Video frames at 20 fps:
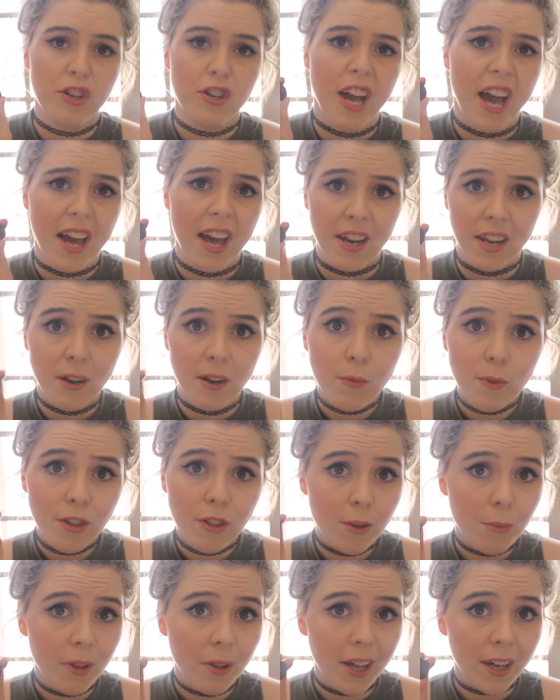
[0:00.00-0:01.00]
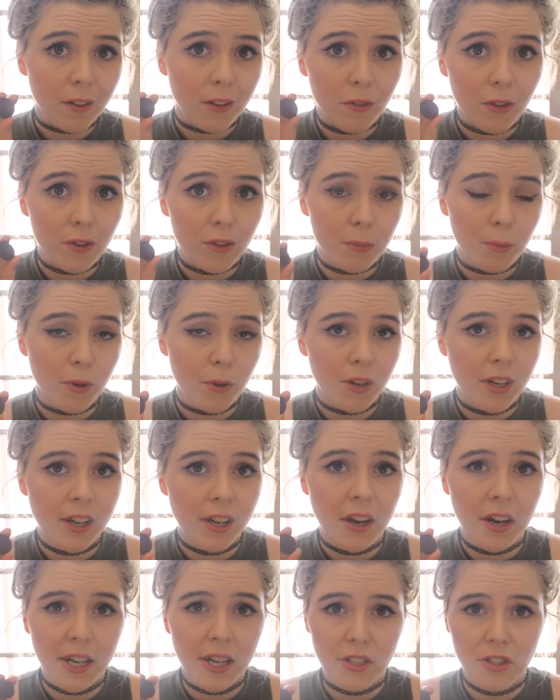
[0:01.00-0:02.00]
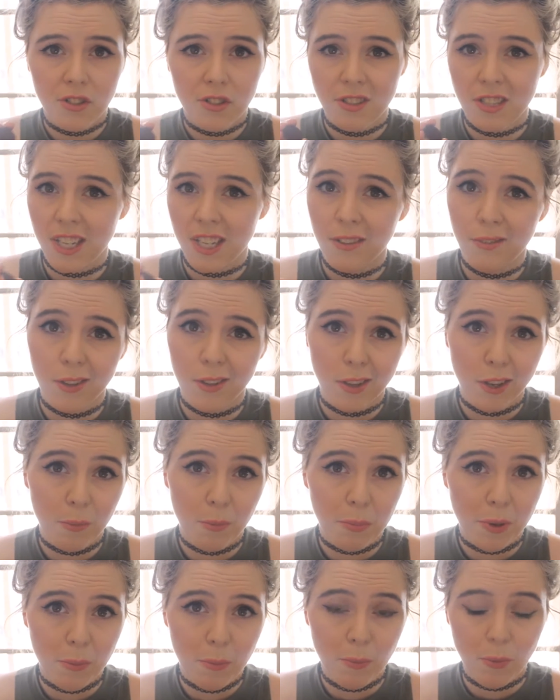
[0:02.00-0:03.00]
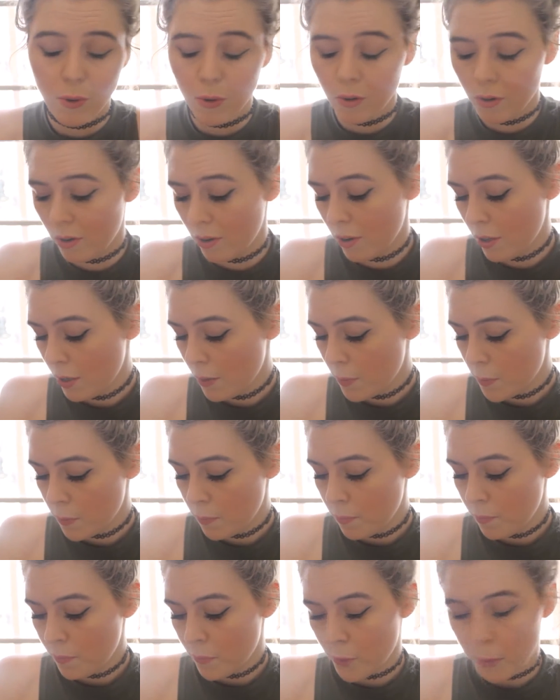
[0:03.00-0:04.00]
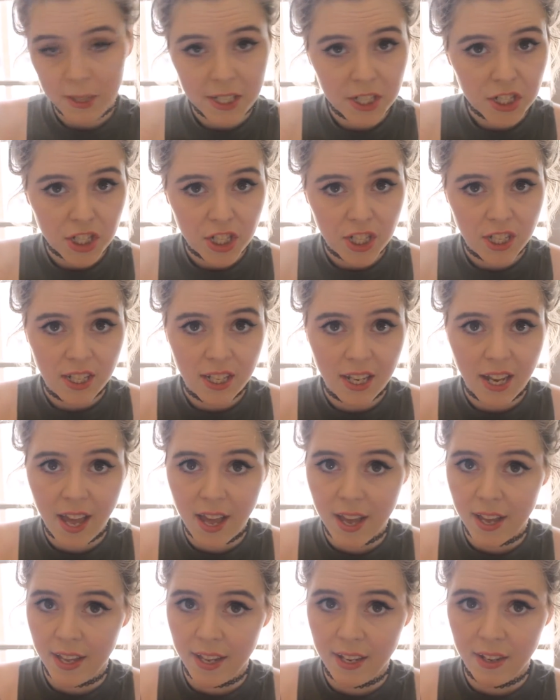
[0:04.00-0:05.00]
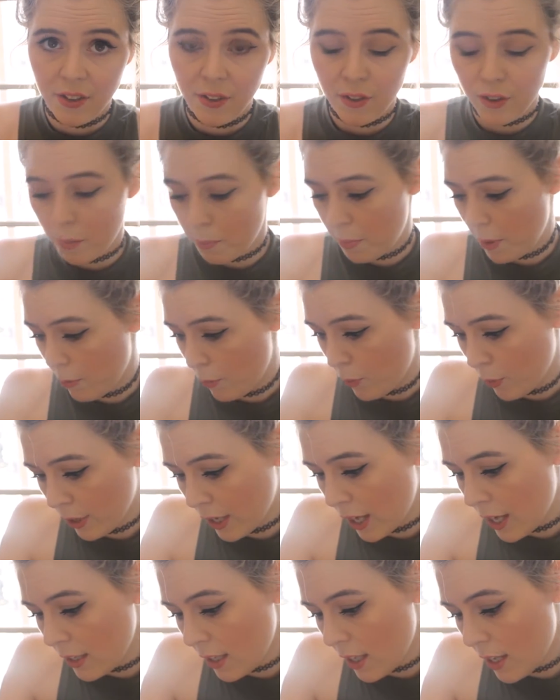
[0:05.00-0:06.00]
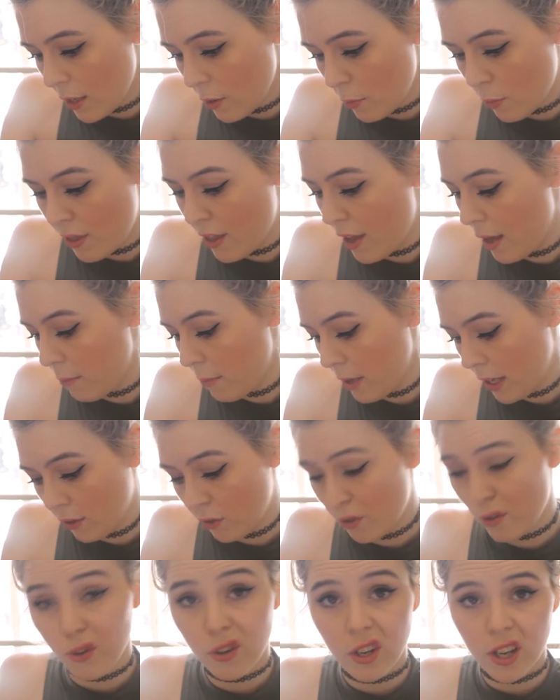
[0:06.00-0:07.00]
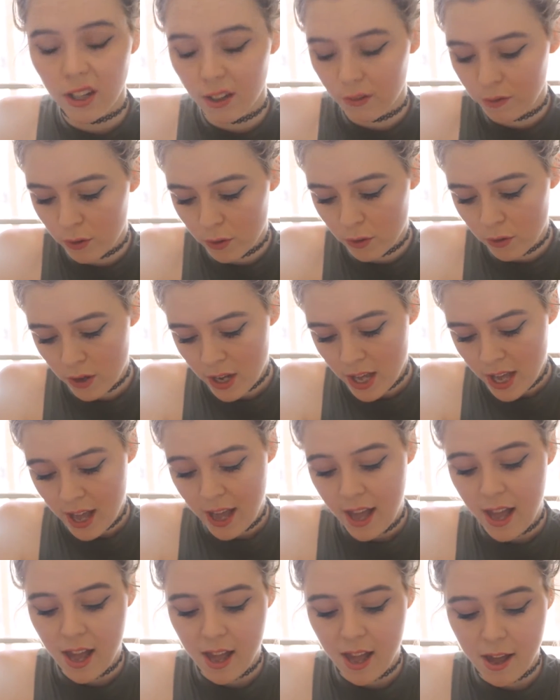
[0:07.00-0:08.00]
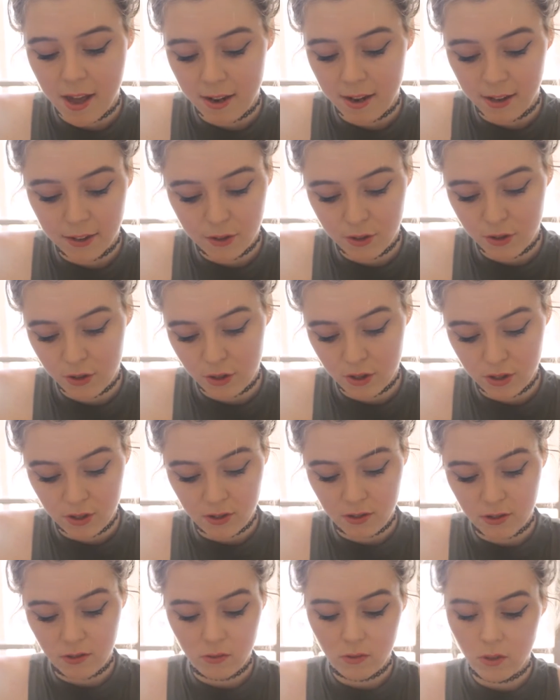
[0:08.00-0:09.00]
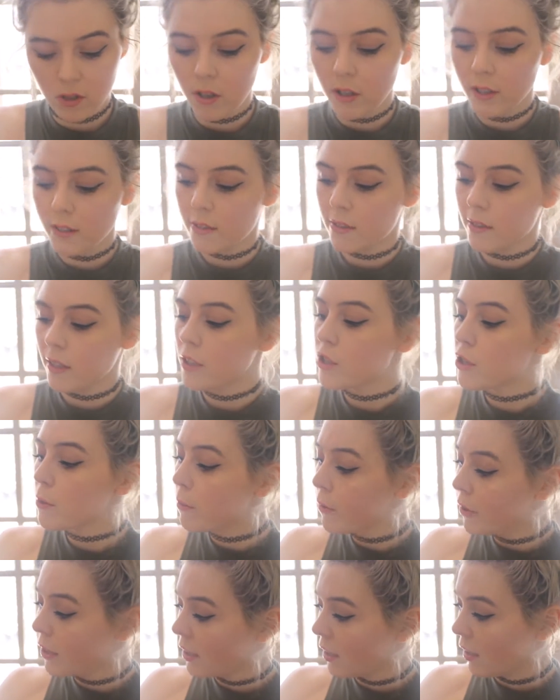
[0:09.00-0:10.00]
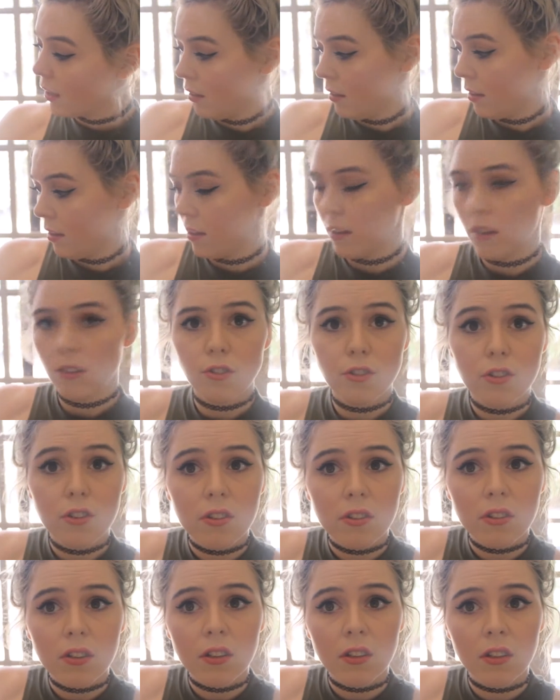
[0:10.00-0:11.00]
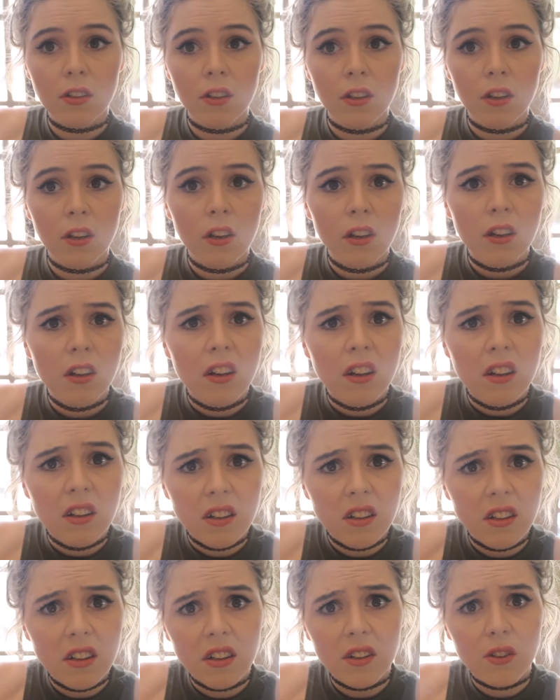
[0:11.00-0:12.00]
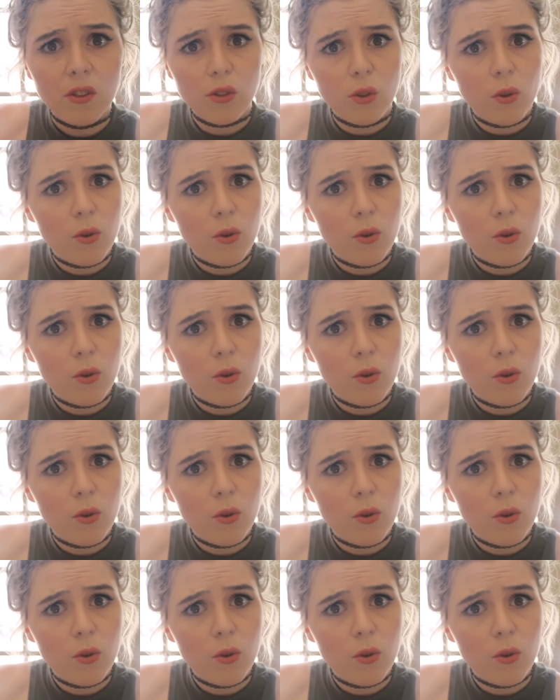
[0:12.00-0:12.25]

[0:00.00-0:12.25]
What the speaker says: to add in with the black for a smoky eye, just to give it a bit more dimension and a bit more colour without being too colourful. And it's just, oh, it's such a pretty colour, just so